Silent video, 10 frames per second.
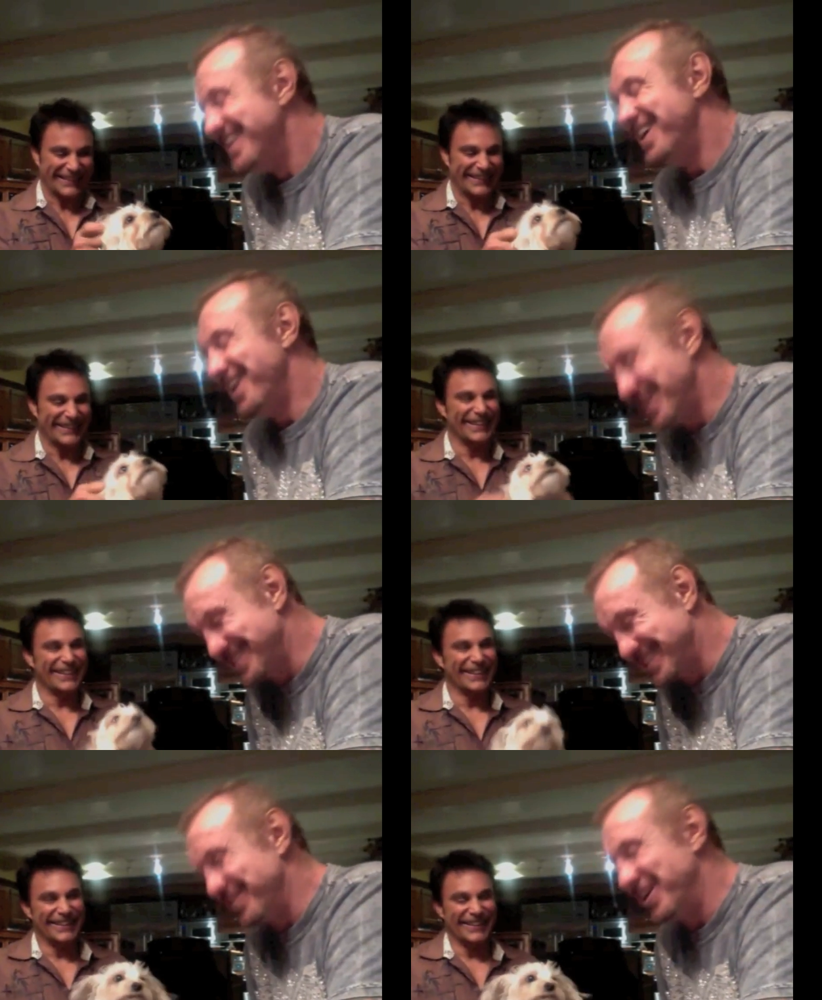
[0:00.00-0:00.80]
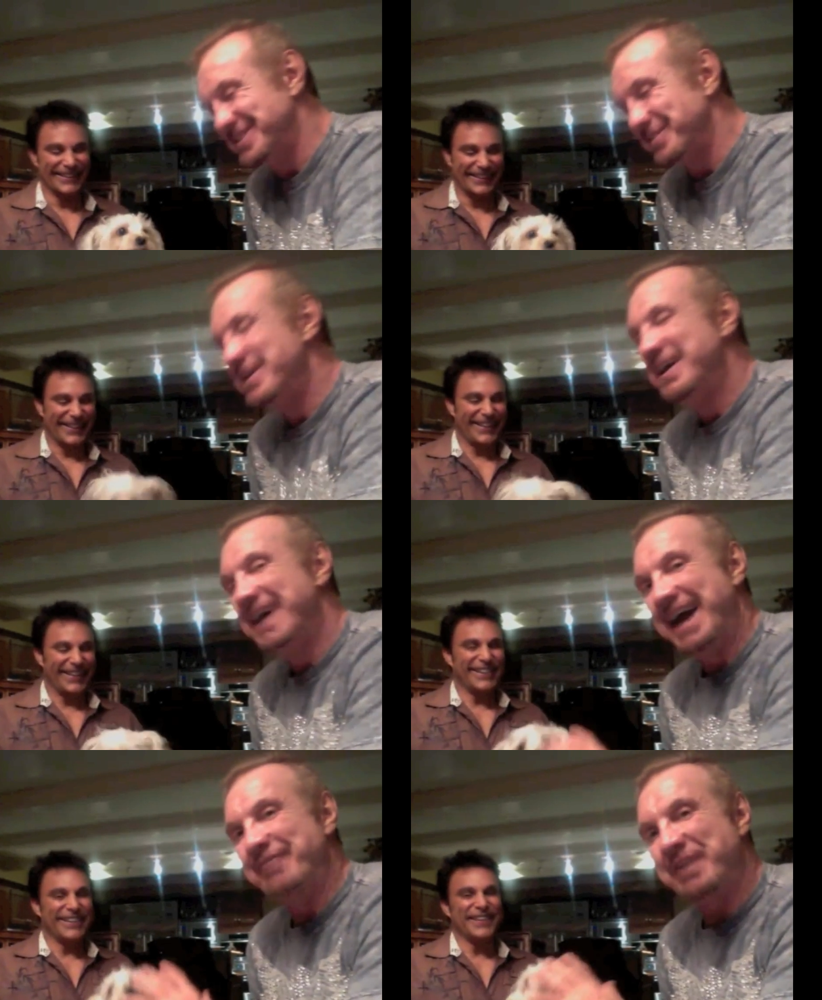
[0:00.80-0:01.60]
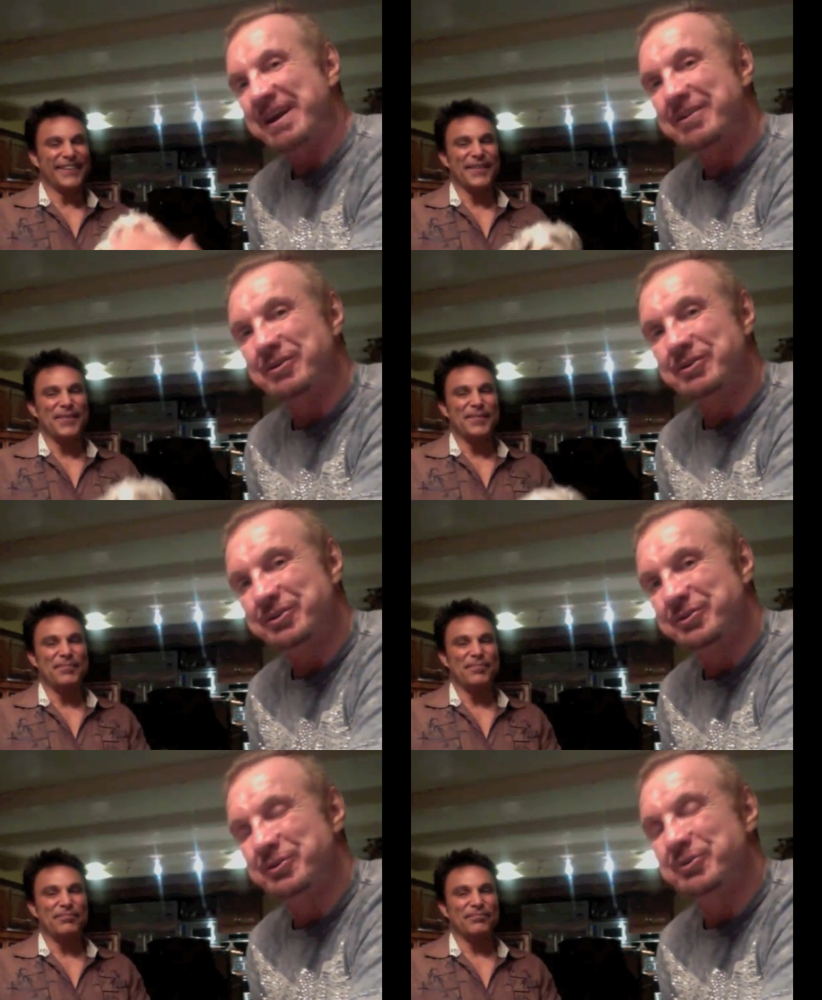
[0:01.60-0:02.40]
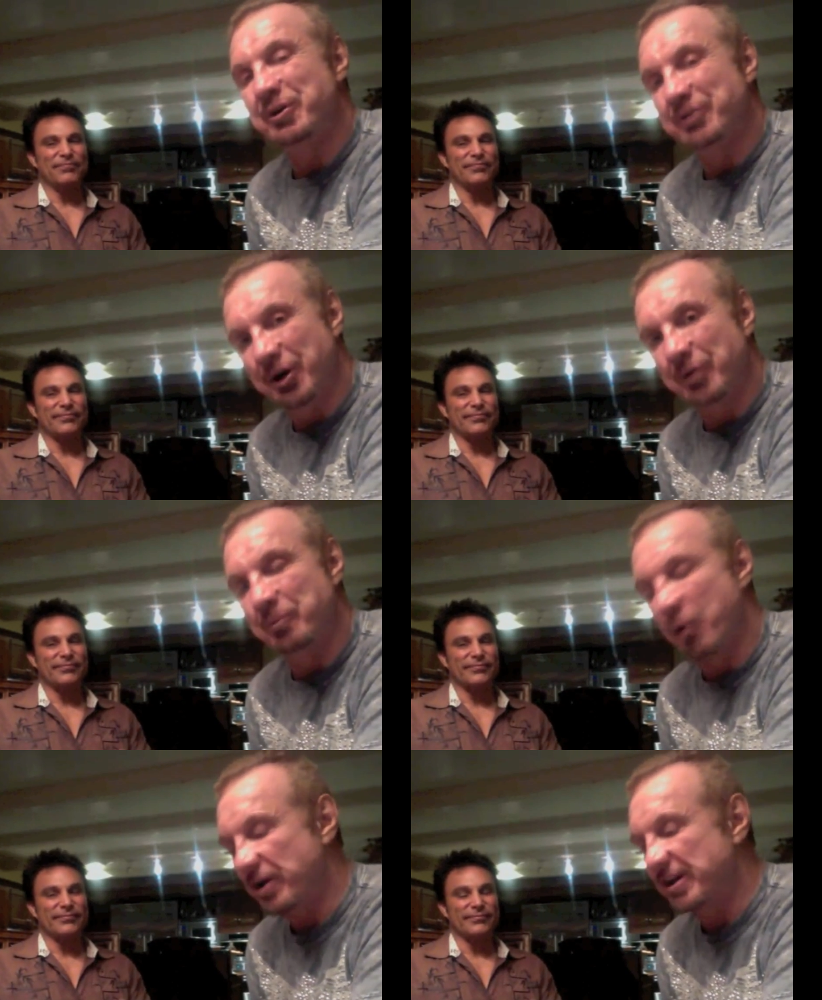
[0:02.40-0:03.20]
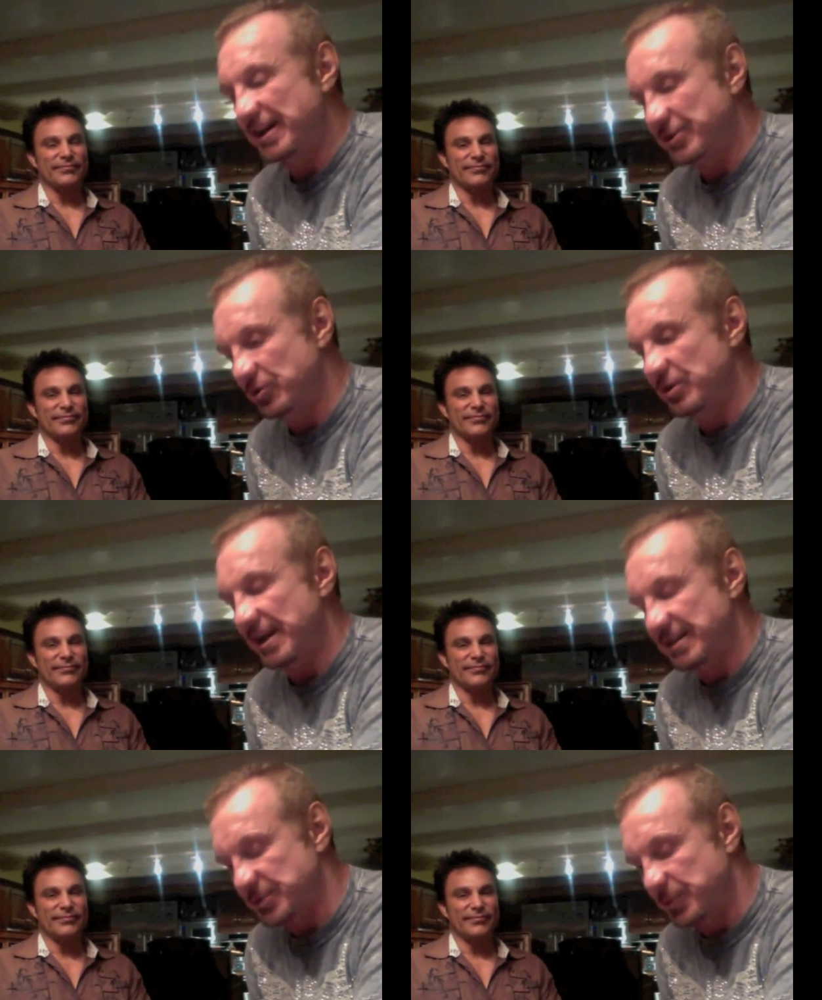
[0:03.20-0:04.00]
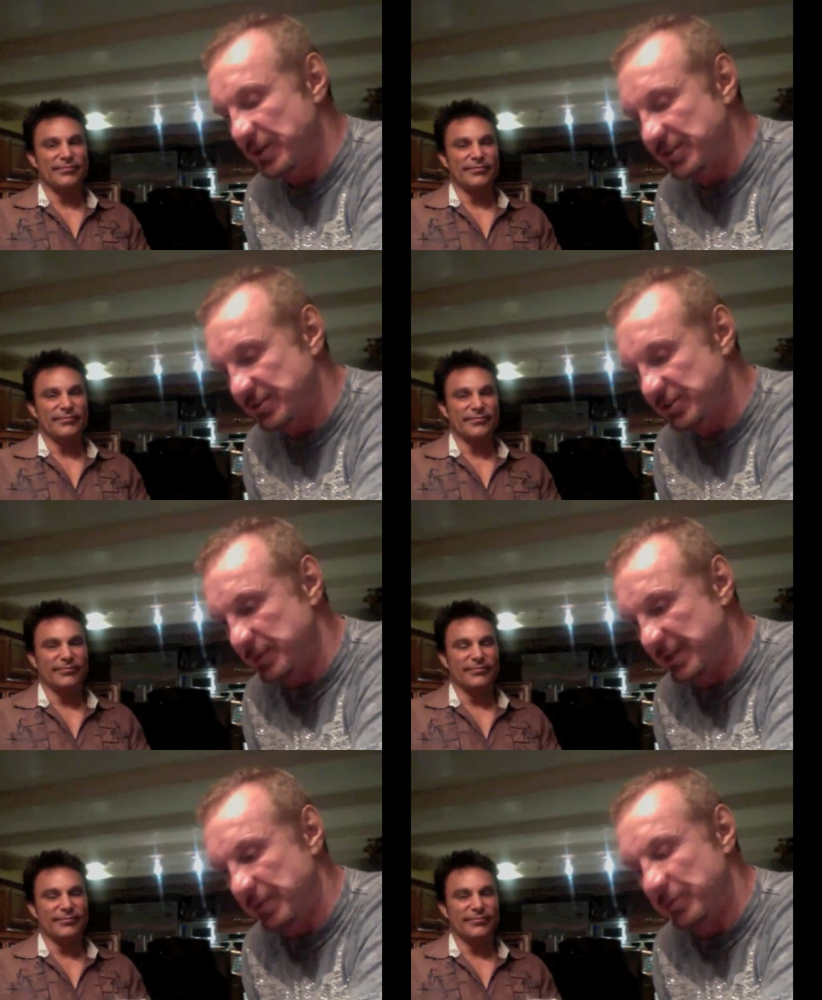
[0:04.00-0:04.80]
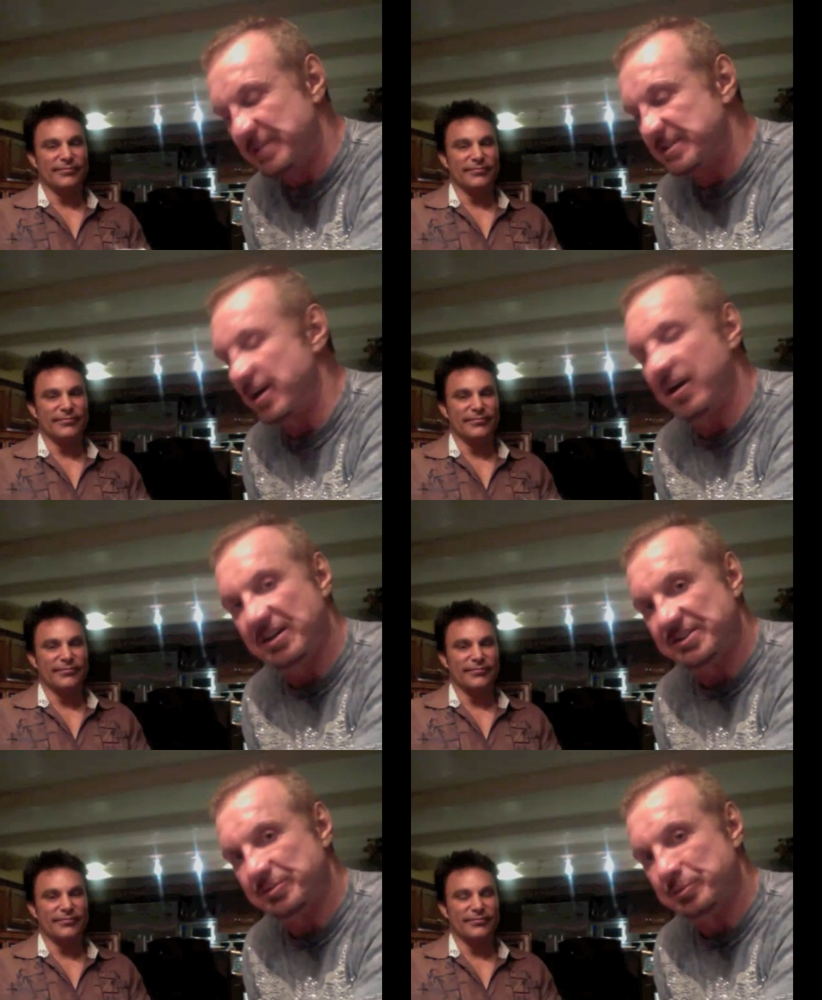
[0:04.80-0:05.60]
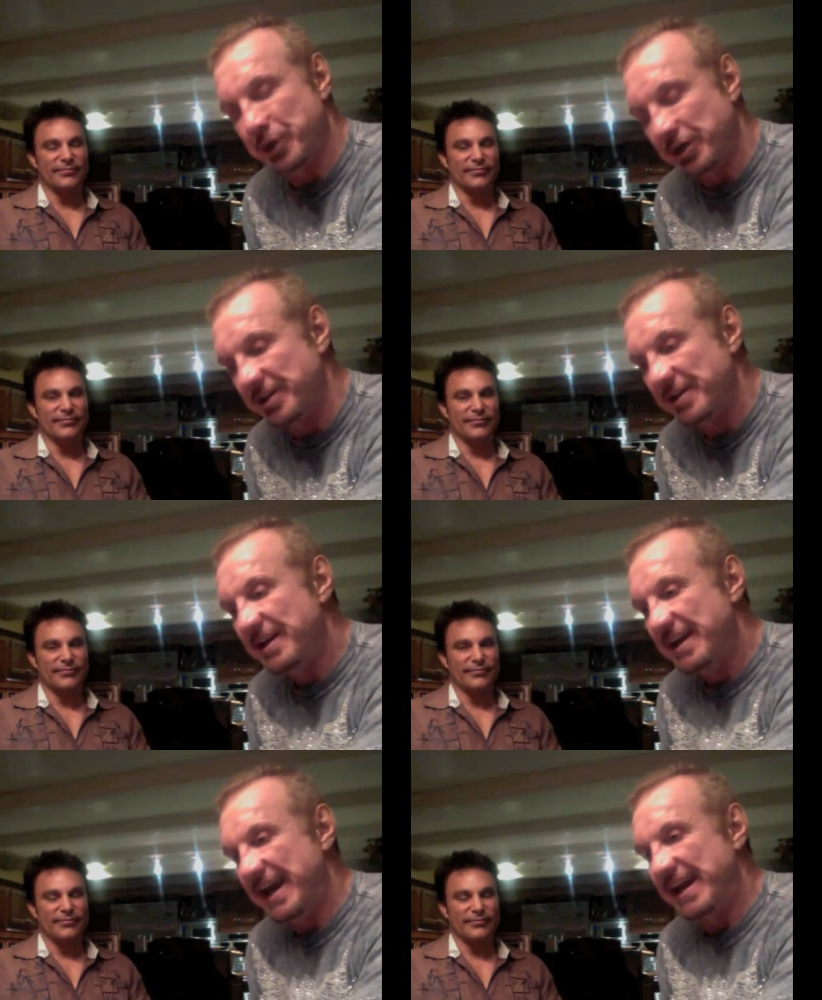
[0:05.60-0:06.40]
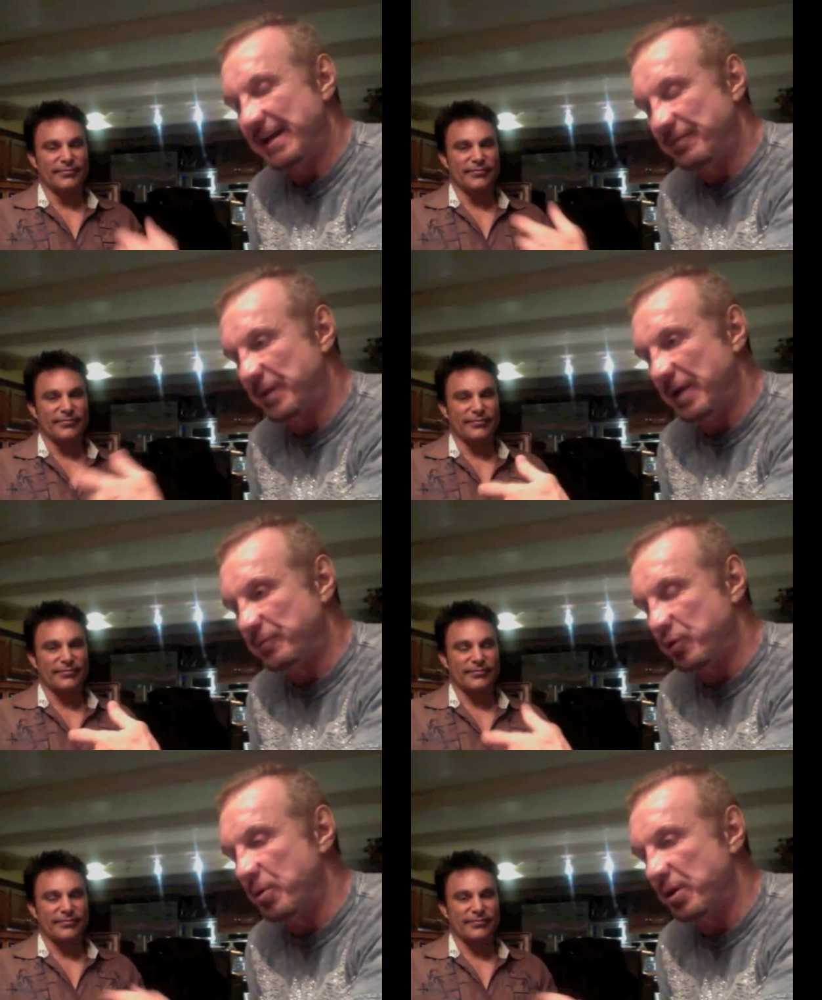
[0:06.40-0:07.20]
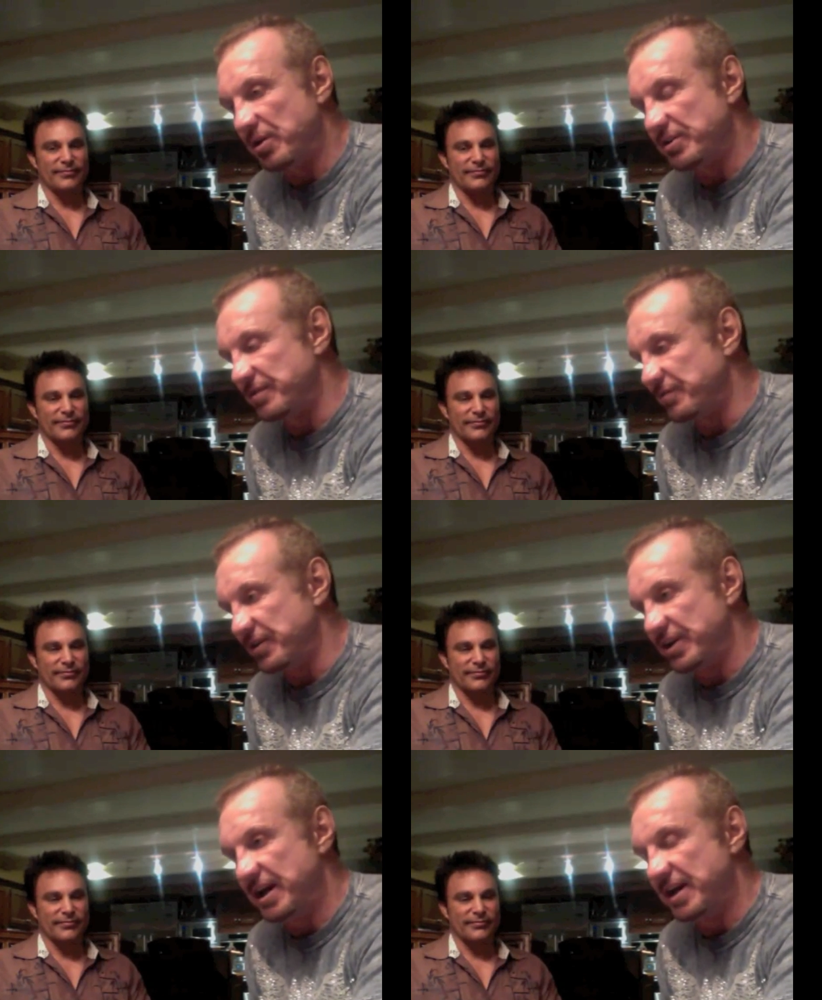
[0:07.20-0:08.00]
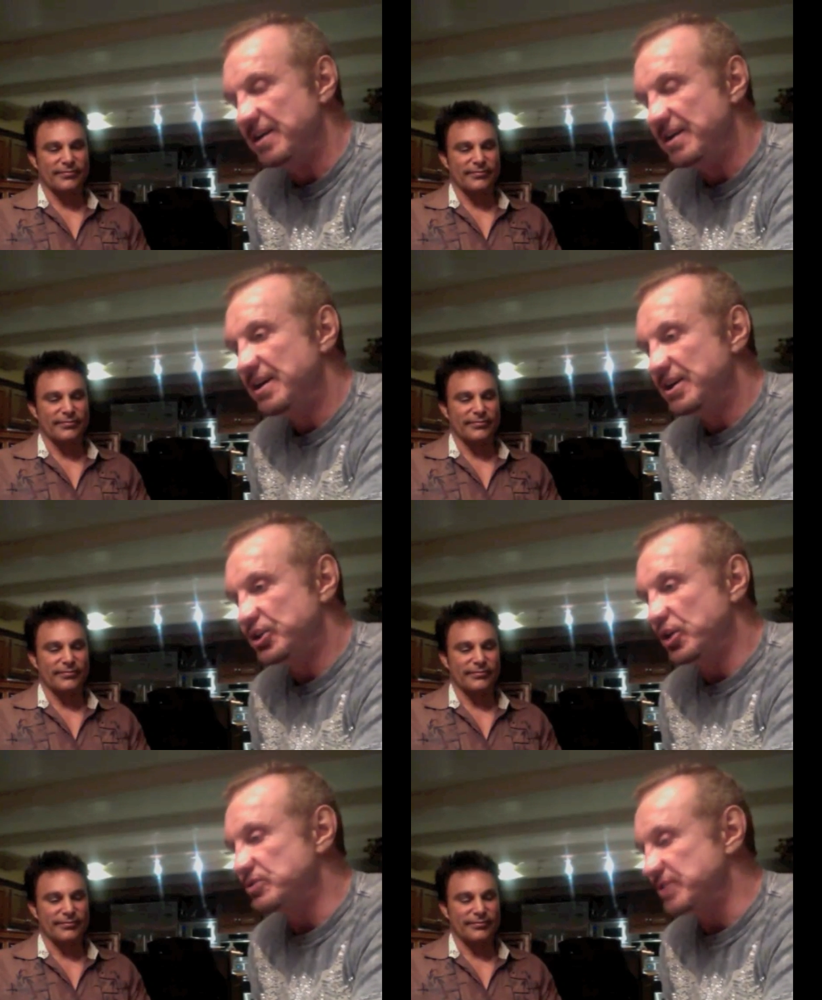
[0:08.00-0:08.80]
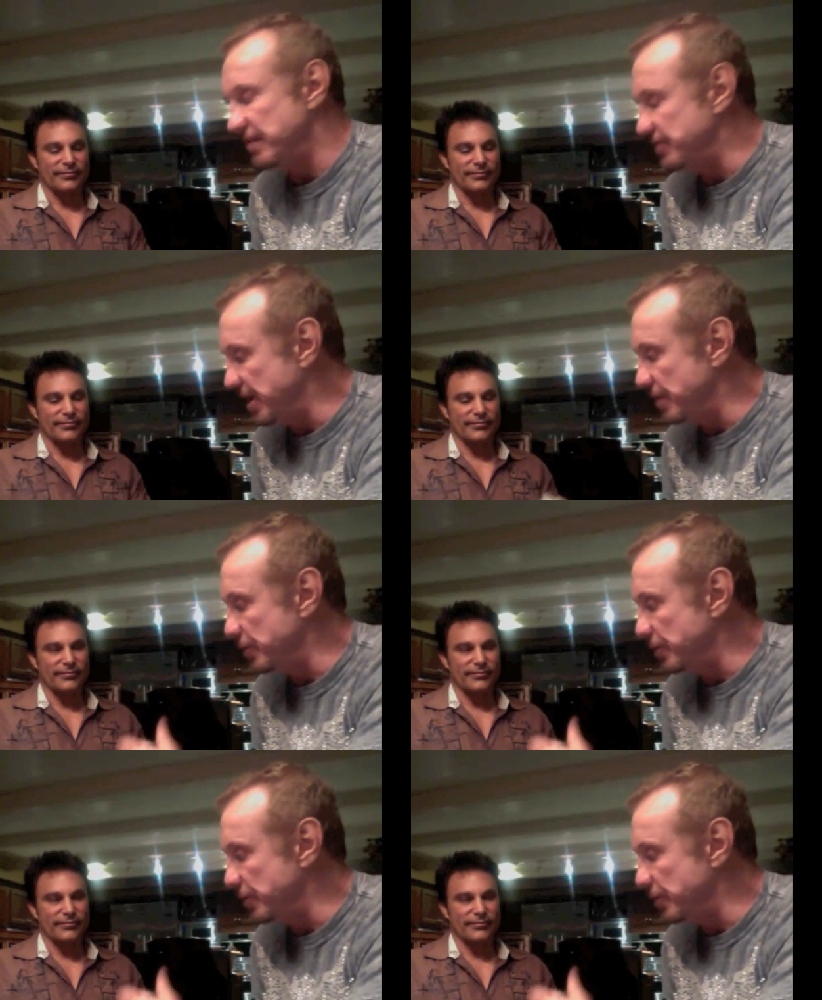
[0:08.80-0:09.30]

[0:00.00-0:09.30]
Speaker 1: Awesome, awesome. And for any of those who don't know, Mark and I do a lot of inspirational speaking, but he's got an awesome book, and I've, I've promoted on different uh, shows that I've done.